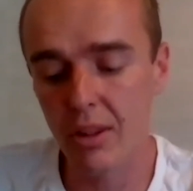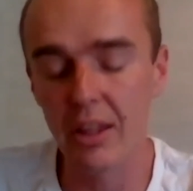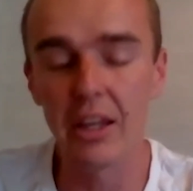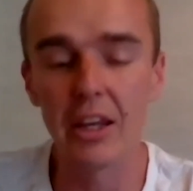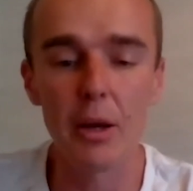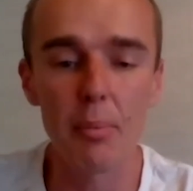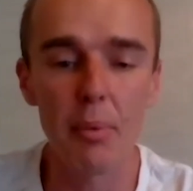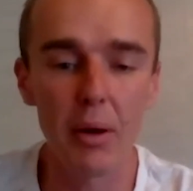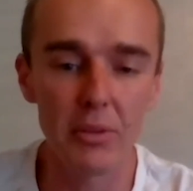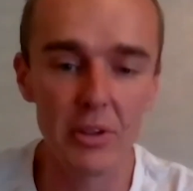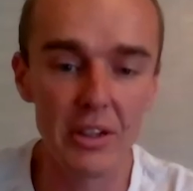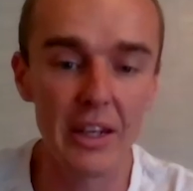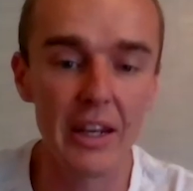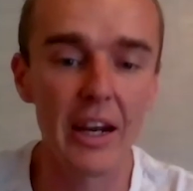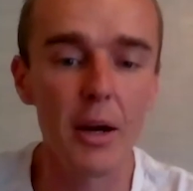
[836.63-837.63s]
think about
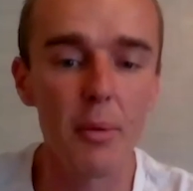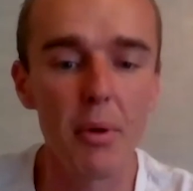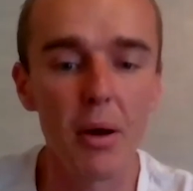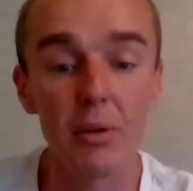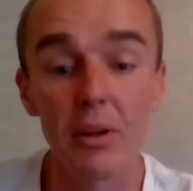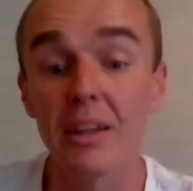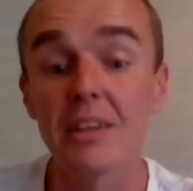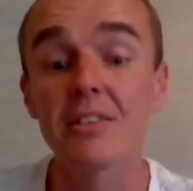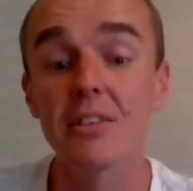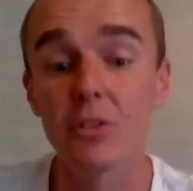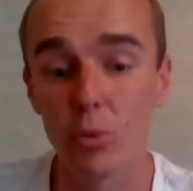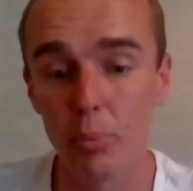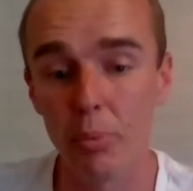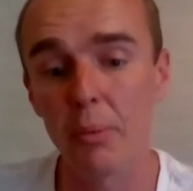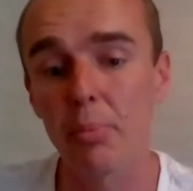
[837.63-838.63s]
it, care about it, listen
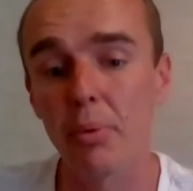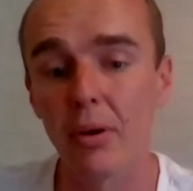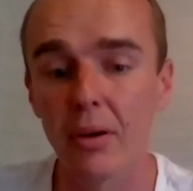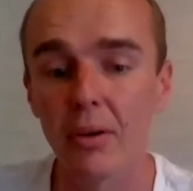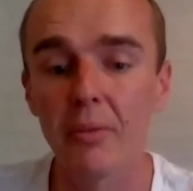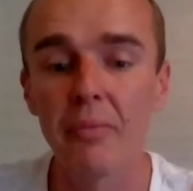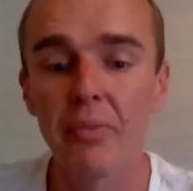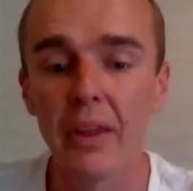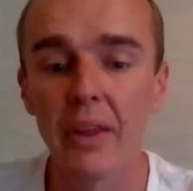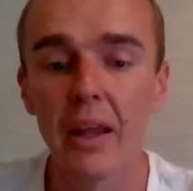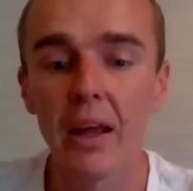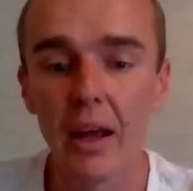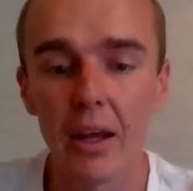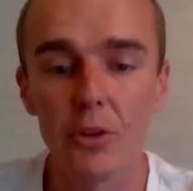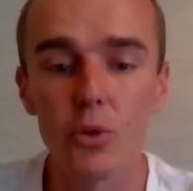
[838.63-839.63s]
to people,
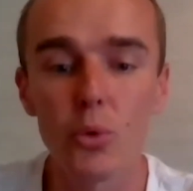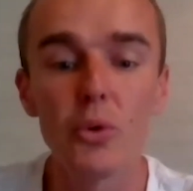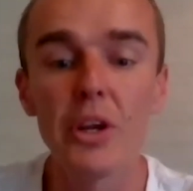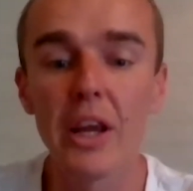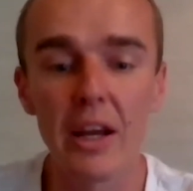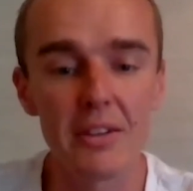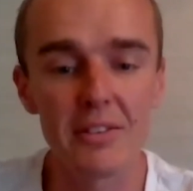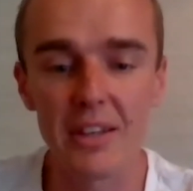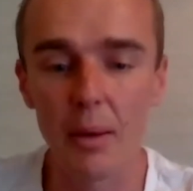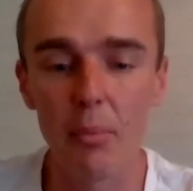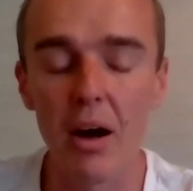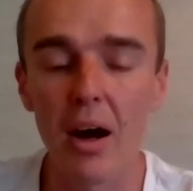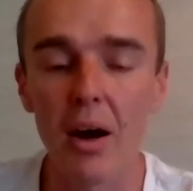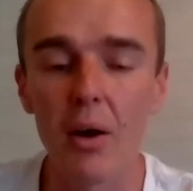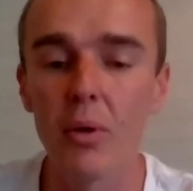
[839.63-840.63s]
and to react
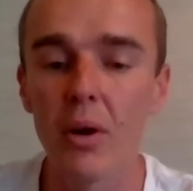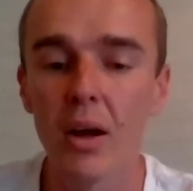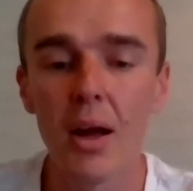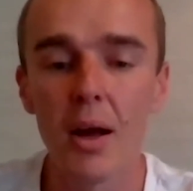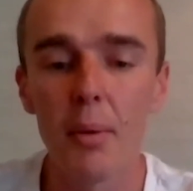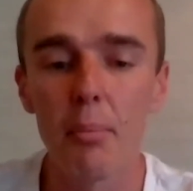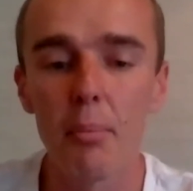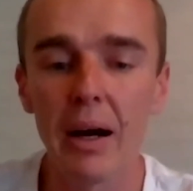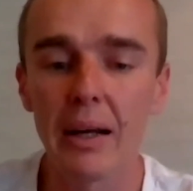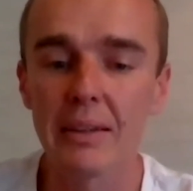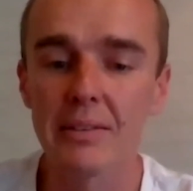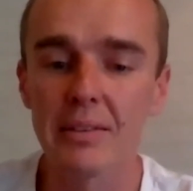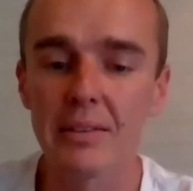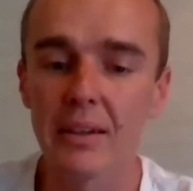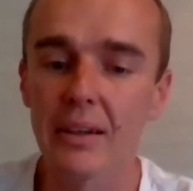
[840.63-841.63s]
somehow.
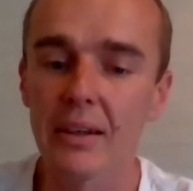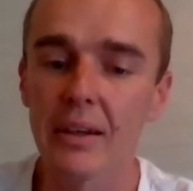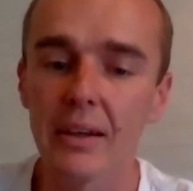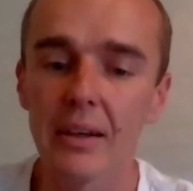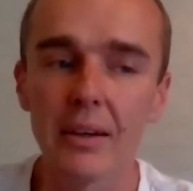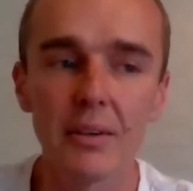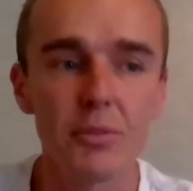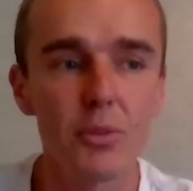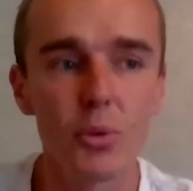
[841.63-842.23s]
But to